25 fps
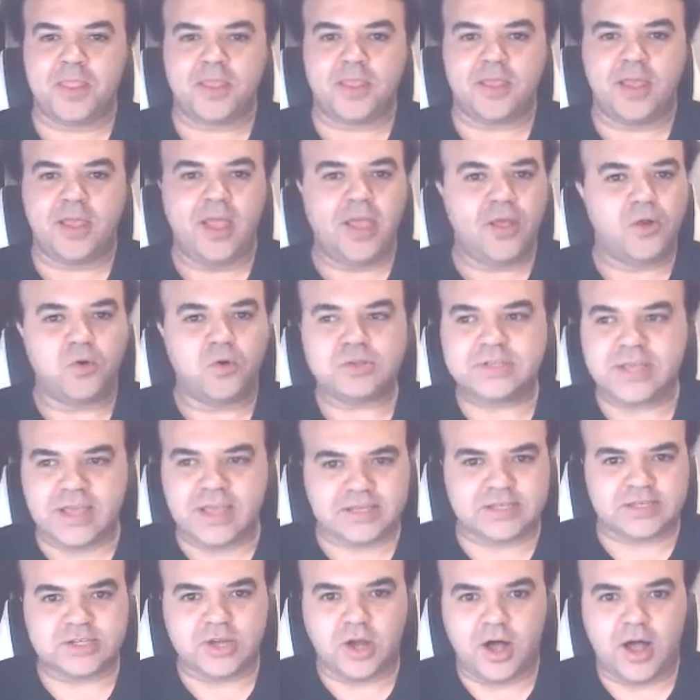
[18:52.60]
it all
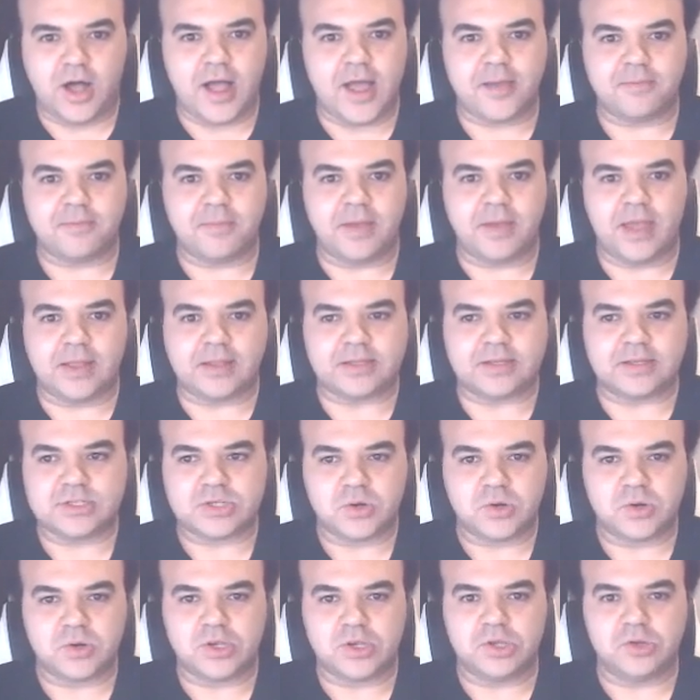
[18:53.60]
takes time. And
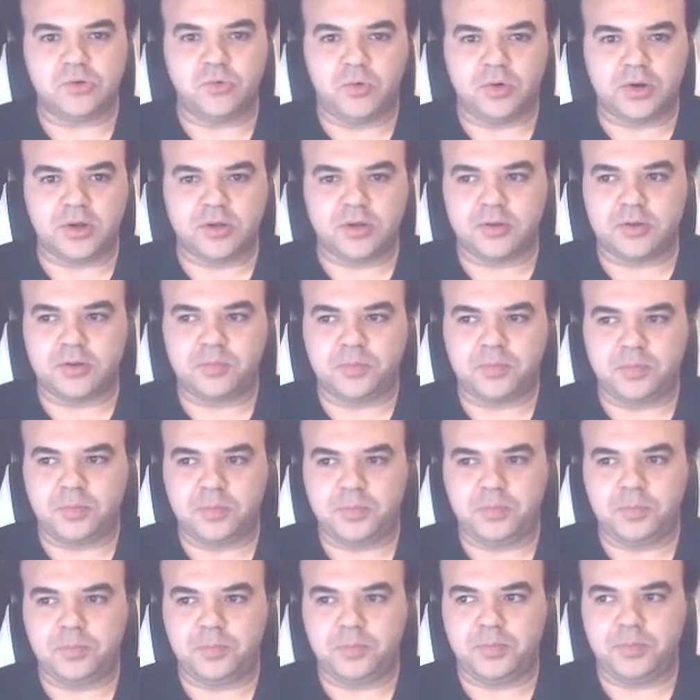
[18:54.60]
so you want to
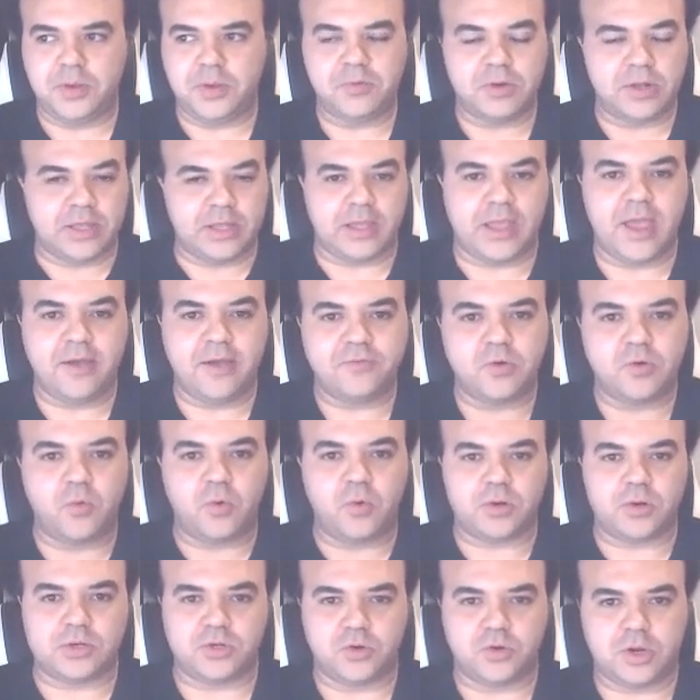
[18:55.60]
be really careful
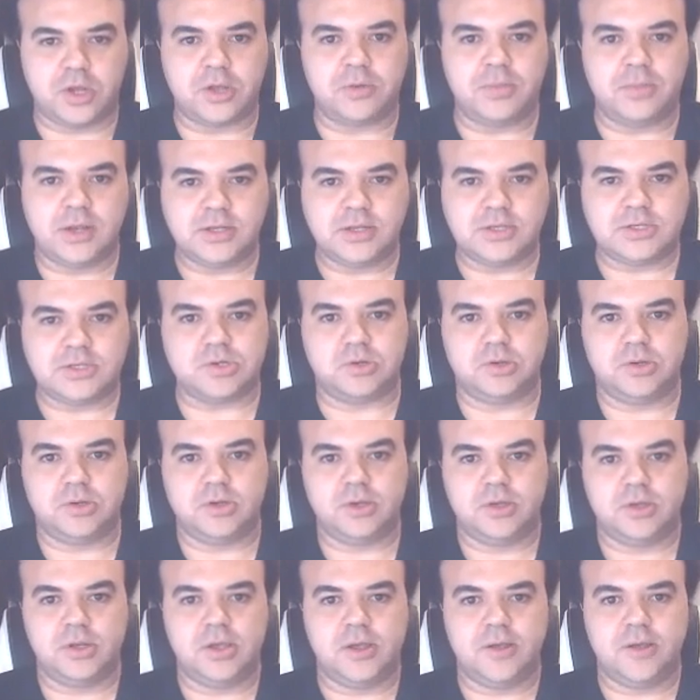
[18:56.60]
what you're committed to
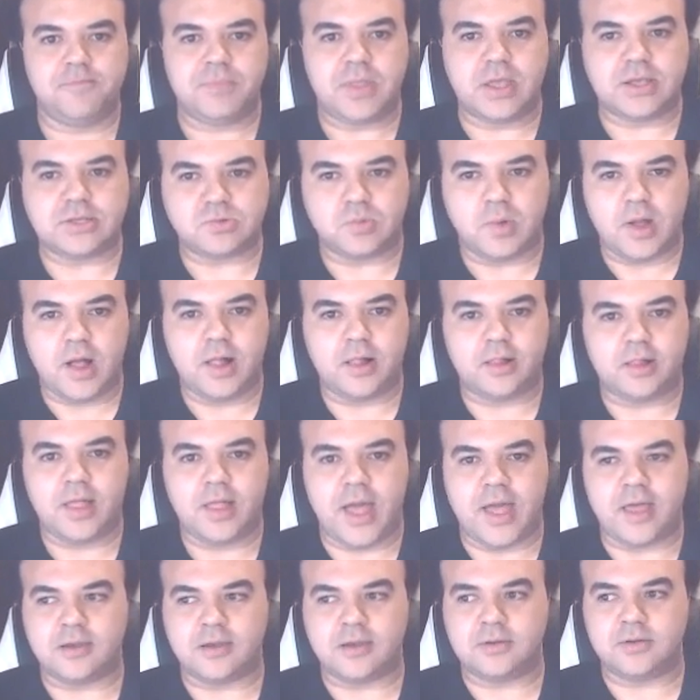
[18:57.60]
as well.
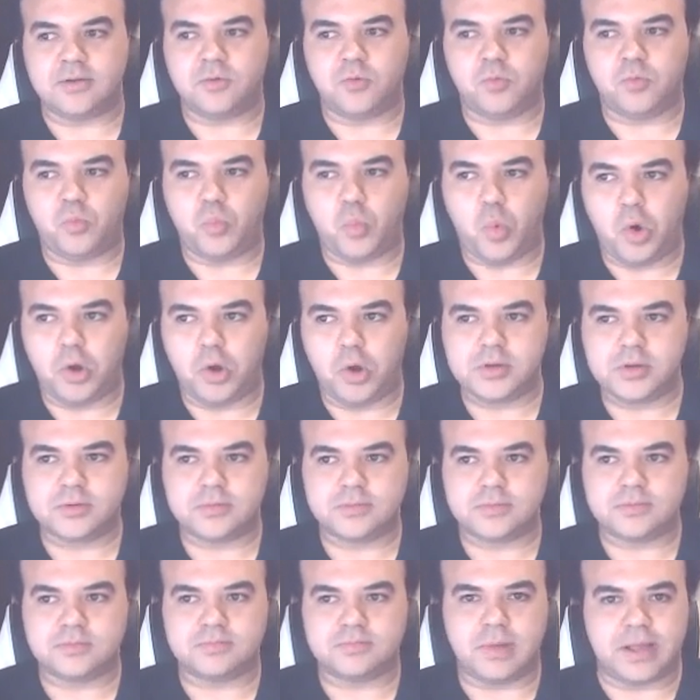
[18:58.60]
And what
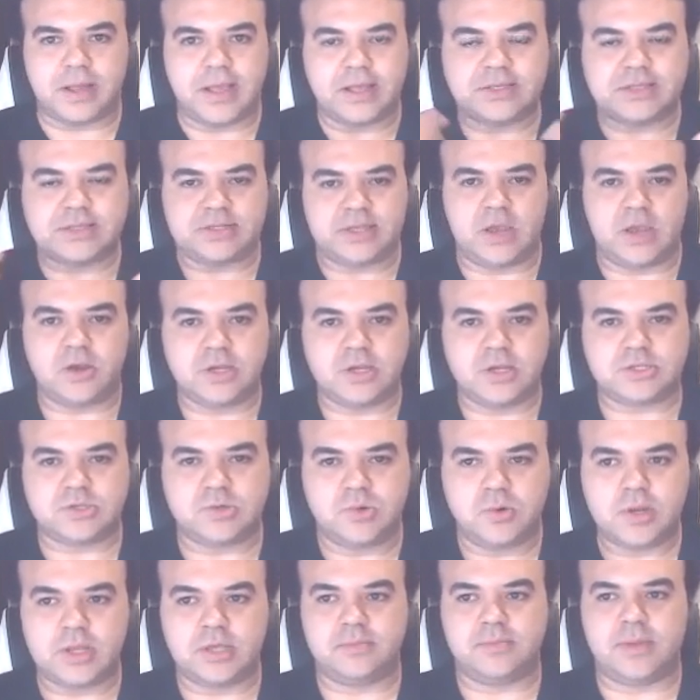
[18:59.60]
I guess Sarah is
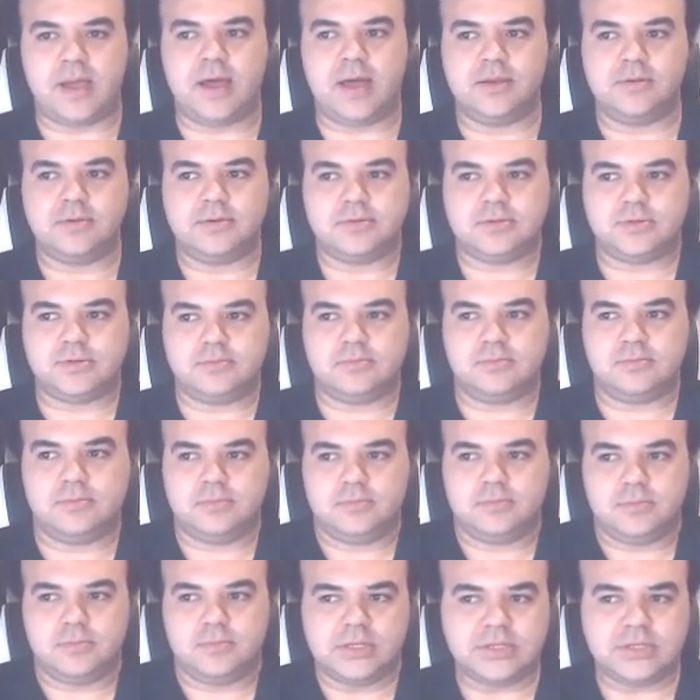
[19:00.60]
talking about this